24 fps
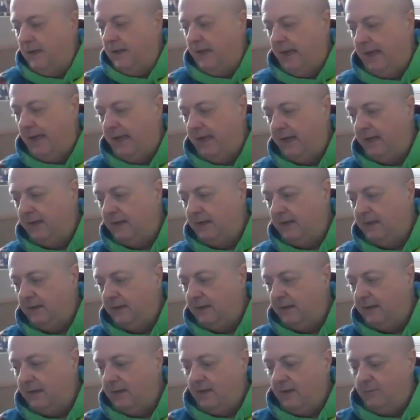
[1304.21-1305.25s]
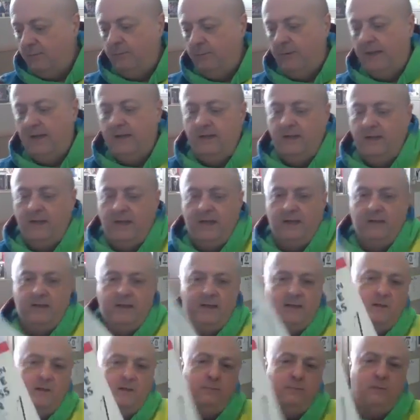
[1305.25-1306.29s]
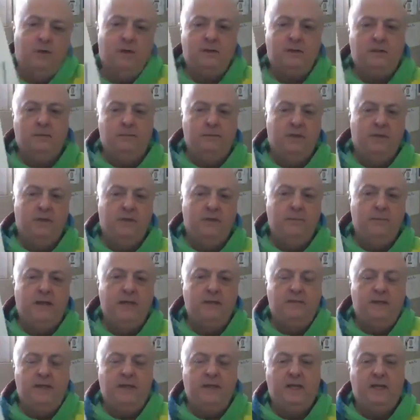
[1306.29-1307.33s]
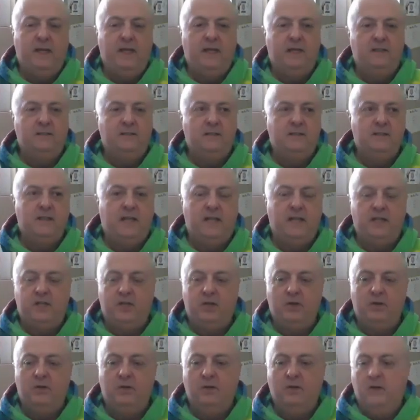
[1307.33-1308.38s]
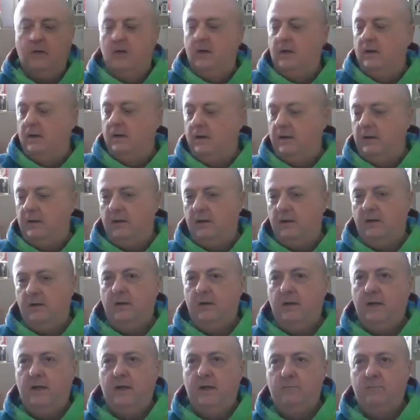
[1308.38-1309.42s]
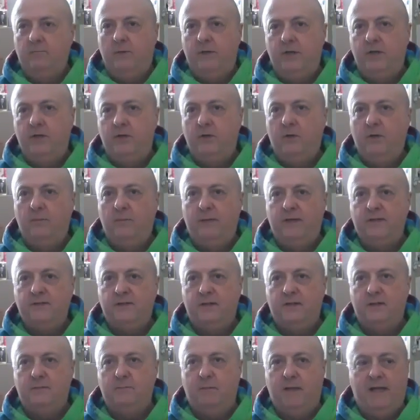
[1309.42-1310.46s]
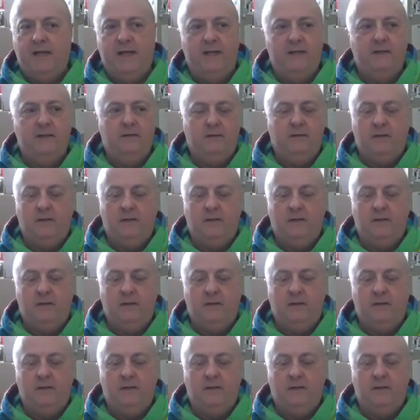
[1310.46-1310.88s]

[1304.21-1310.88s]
And in the book, the main thing is that when you do a business plan,